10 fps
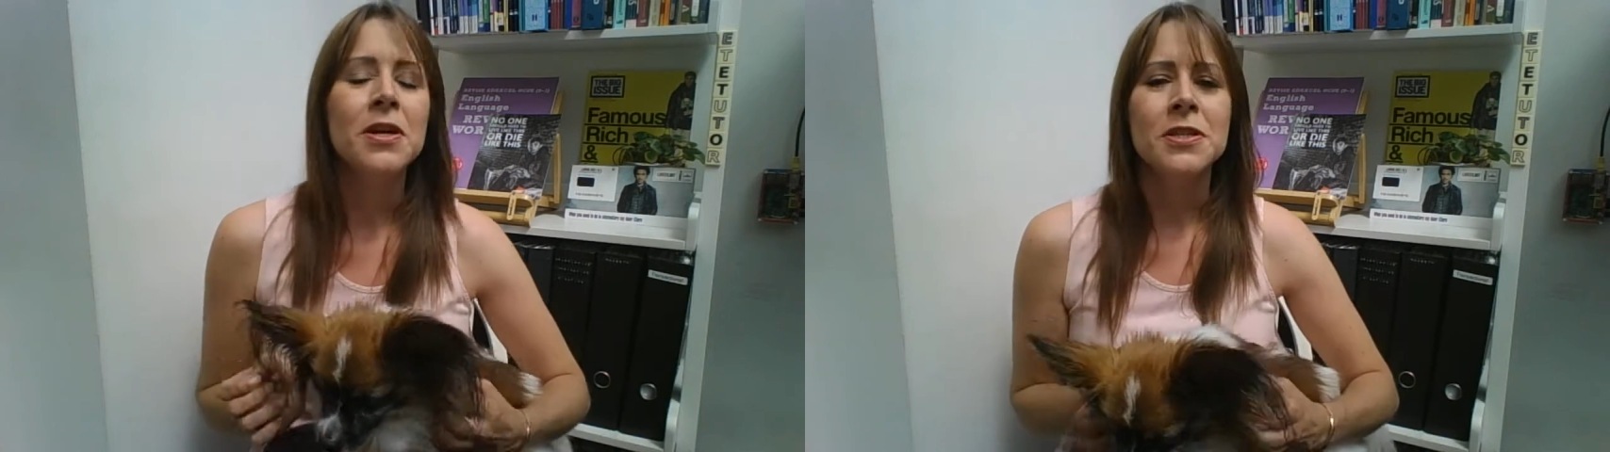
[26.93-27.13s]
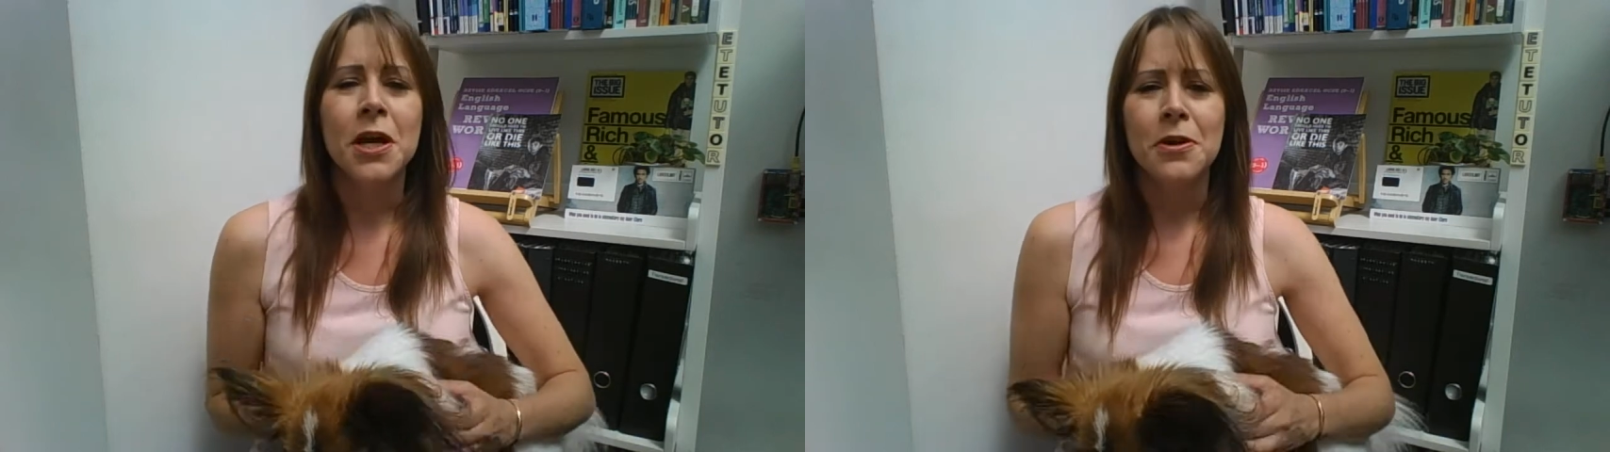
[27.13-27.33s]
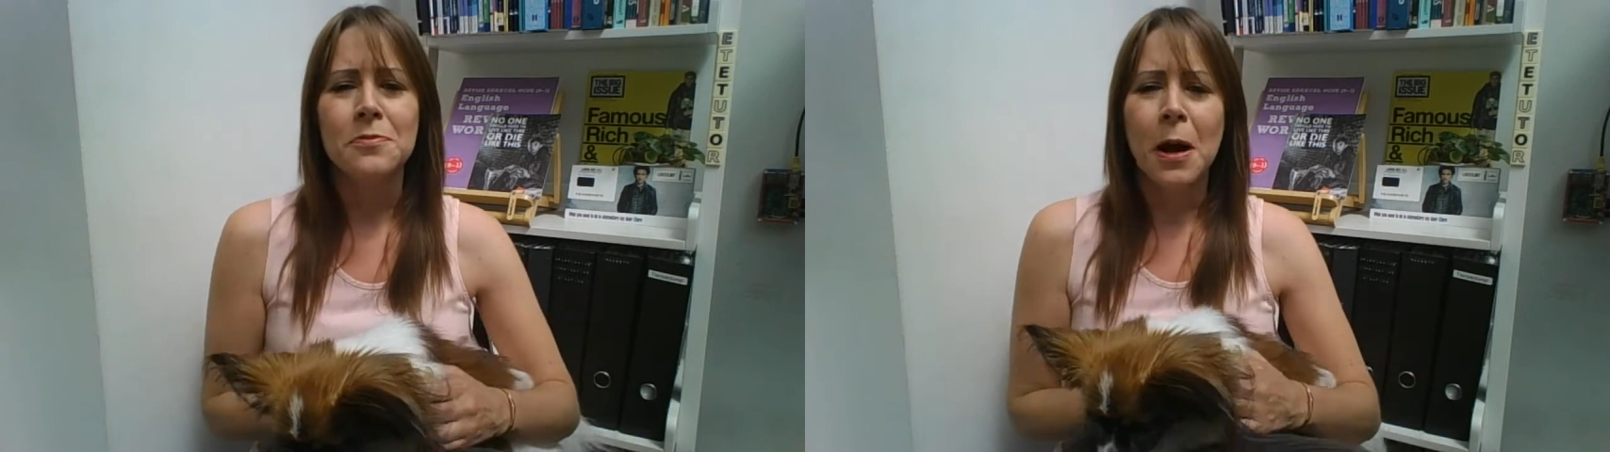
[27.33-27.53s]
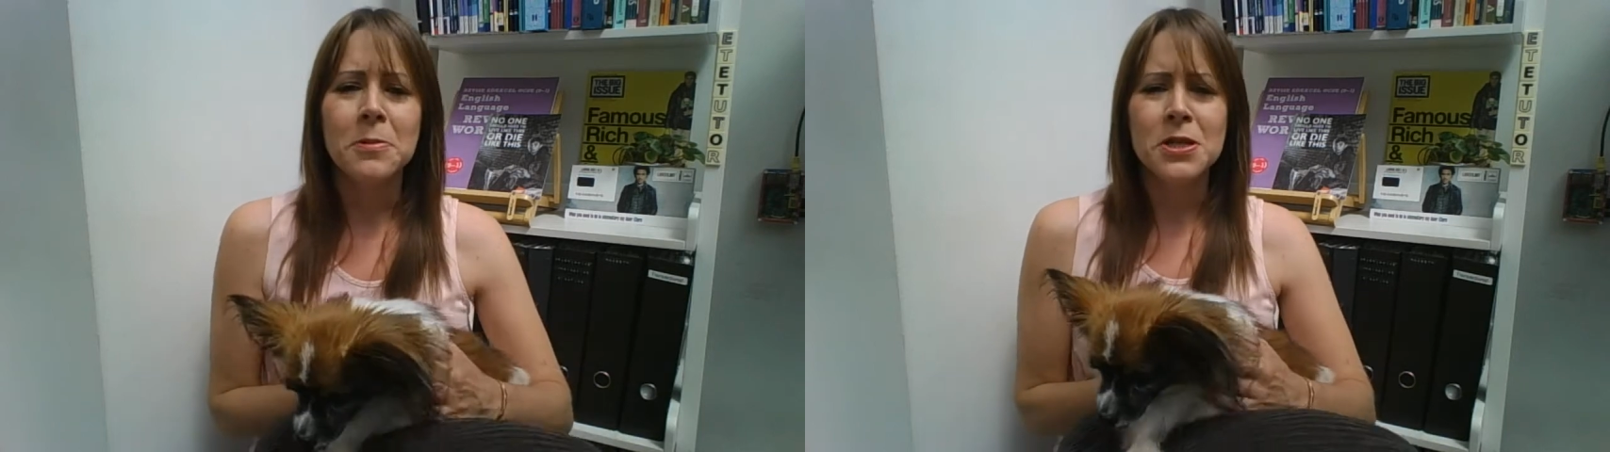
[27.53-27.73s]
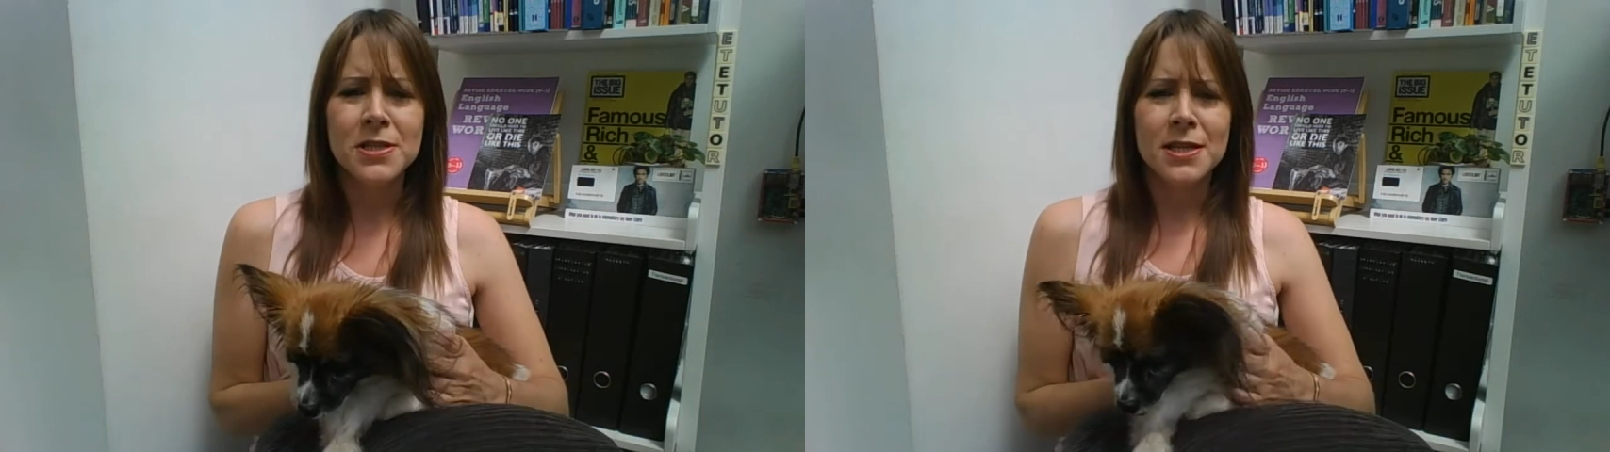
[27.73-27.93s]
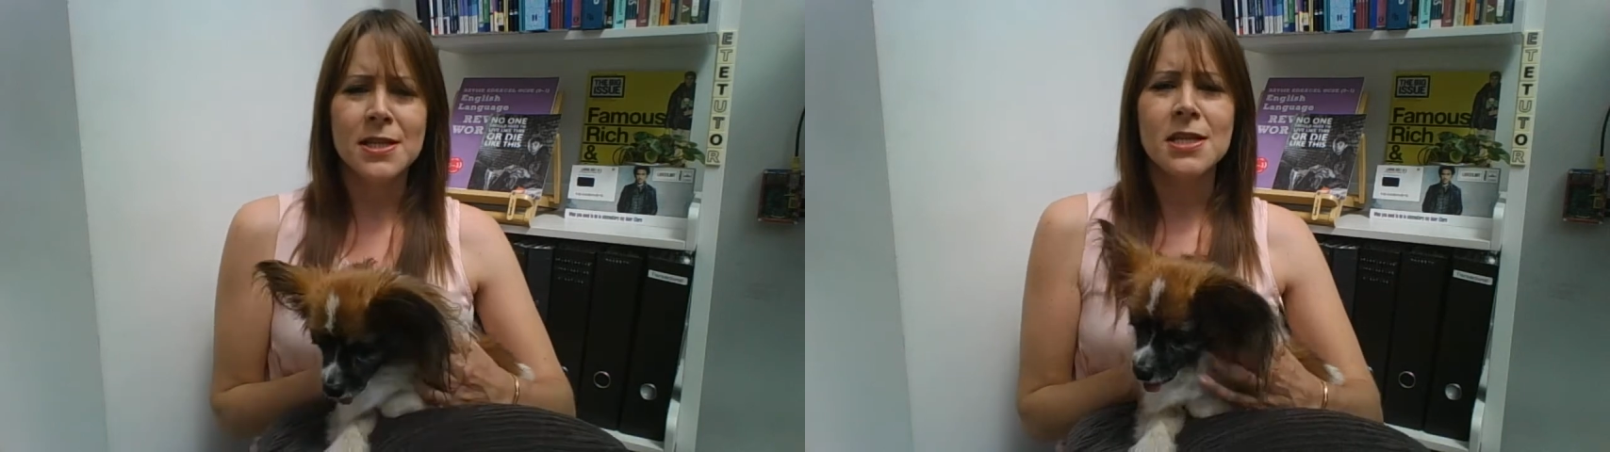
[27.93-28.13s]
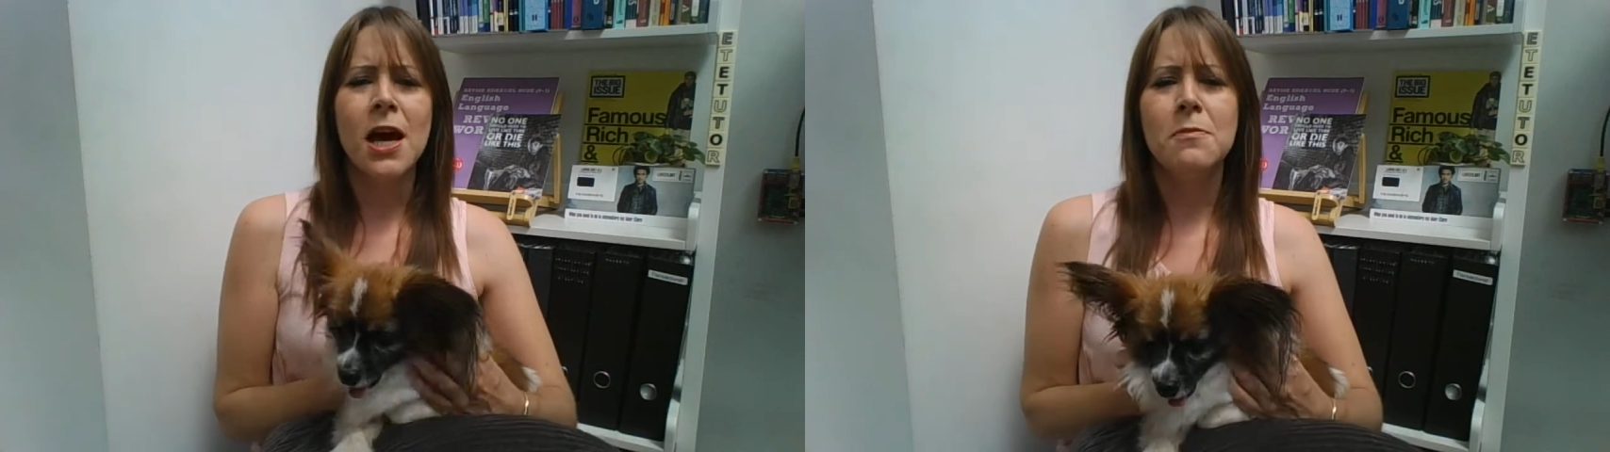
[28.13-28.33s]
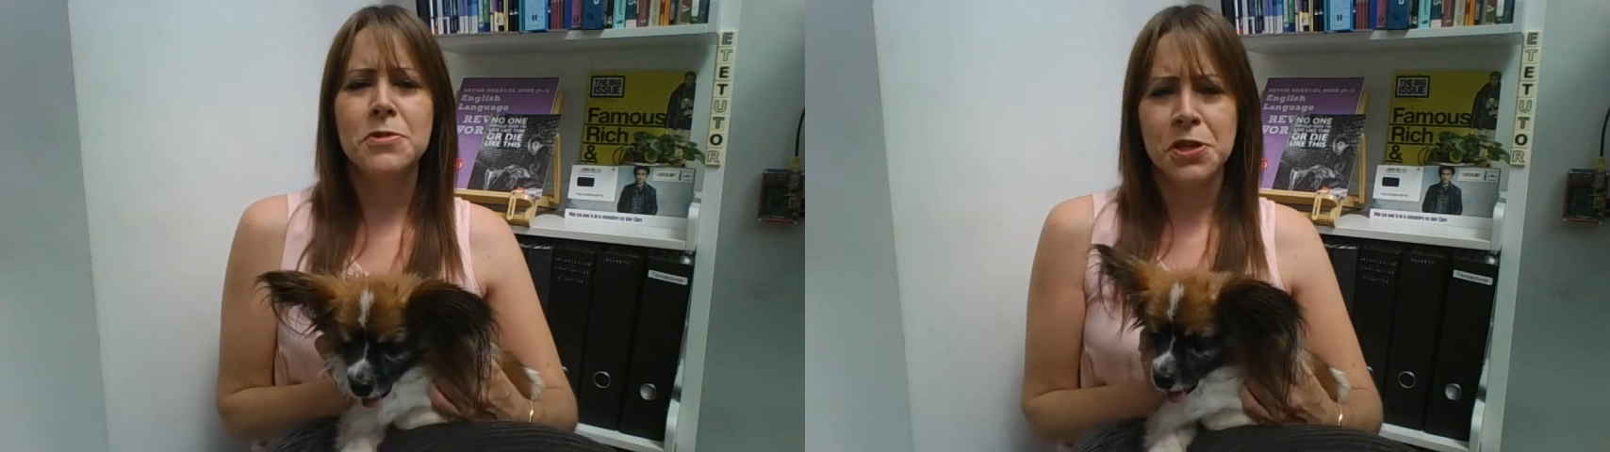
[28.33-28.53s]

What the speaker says: So I'm using the term